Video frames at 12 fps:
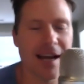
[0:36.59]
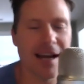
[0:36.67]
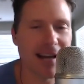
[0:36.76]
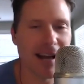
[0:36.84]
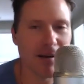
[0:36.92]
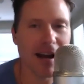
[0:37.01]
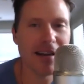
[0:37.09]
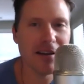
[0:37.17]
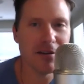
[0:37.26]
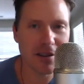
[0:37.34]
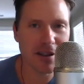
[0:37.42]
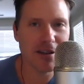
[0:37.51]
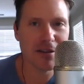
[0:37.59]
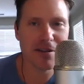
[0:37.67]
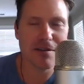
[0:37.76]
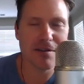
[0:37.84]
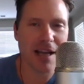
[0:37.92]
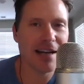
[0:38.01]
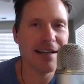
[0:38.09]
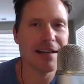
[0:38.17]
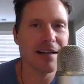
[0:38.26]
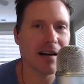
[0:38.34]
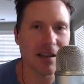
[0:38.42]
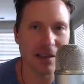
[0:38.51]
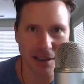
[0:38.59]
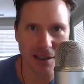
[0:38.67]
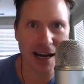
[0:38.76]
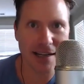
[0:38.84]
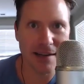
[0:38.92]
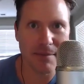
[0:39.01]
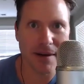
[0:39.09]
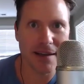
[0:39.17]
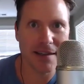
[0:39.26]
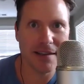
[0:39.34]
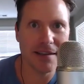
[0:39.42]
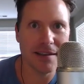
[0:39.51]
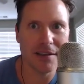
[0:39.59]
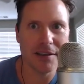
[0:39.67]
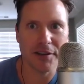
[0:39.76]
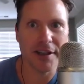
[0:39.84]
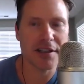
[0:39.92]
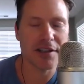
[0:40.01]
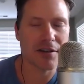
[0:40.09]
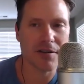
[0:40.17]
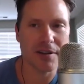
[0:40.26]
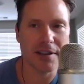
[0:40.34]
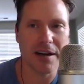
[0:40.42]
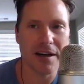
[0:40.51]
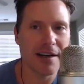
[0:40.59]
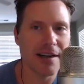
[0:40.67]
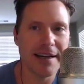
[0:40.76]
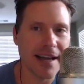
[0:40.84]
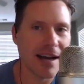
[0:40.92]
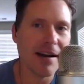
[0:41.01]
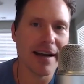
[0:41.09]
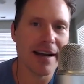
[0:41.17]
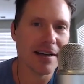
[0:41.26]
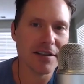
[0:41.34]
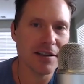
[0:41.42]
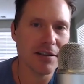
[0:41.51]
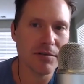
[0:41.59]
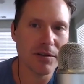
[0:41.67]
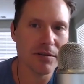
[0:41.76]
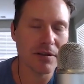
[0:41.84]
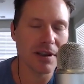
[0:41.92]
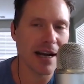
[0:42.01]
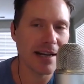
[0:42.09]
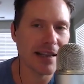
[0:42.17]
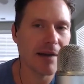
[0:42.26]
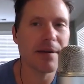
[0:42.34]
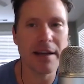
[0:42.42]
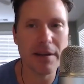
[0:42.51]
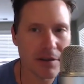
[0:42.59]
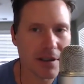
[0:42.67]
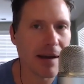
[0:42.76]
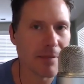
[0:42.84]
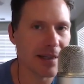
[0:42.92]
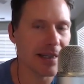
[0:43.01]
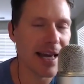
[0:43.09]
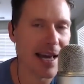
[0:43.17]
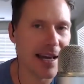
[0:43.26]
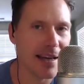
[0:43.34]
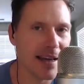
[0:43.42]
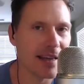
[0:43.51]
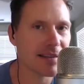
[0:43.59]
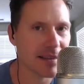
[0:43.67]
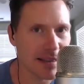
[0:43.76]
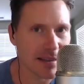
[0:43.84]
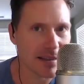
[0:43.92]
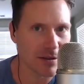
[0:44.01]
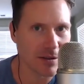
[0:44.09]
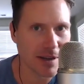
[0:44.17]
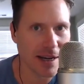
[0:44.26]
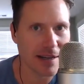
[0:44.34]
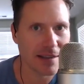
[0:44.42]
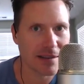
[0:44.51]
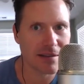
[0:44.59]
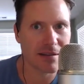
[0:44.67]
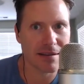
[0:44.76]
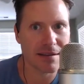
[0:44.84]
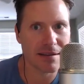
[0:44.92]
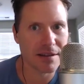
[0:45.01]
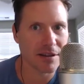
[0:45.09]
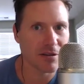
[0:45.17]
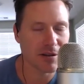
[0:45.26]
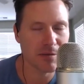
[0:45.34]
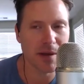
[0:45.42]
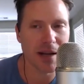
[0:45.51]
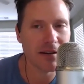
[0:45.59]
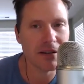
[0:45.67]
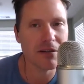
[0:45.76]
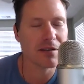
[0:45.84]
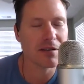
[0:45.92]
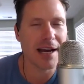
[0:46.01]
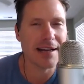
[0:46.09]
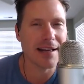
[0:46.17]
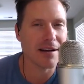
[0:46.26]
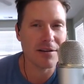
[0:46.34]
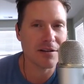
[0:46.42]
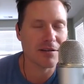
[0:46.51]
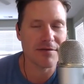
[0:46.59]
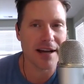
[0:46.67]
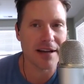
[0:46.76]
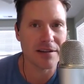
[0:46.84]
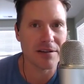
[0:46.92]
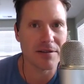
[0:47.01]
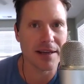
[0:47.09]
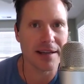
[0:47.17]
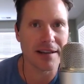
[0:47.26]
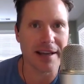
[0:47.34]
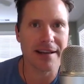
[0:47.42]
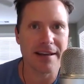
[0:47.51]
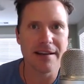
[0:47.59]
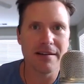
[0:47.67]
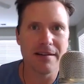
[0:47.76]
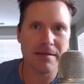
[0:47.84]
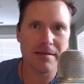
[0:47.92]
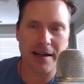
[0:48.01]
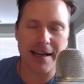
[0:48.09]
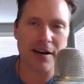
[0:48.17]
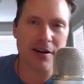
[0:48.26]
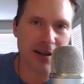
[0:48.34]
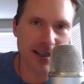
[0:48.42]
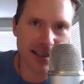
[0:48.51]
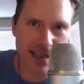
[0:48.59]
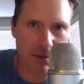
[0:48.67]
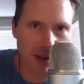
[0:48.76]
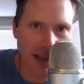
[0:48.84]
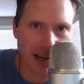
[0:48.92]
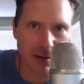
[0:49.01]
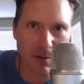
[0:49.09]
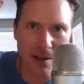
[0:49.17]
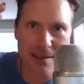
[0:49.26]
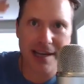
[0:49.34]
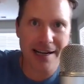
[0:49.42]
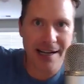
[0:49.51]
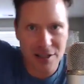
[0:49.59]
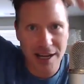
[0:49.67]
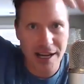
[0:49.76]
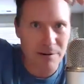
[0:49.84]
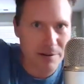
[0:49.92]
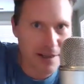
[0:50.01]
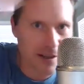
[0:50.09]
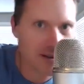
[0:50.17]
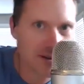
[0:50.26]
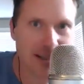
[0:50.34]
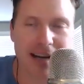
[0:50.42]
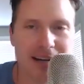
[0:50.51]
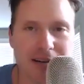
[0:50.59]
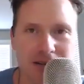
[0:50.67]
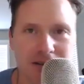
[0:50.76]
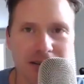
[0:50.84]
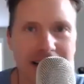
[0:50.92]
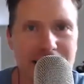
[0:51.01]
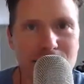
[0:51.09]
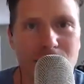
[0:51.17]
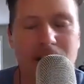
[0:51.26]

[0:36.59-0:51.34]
I used to use lighting a lot in my illustrations early on, and now I actually don't use lighting. I mean, I use time of day and seasonal kind of cues, but I don't use light. I don't use value that like a character gets hit with light on one side and has shadow on the other side. I don't do that anymore.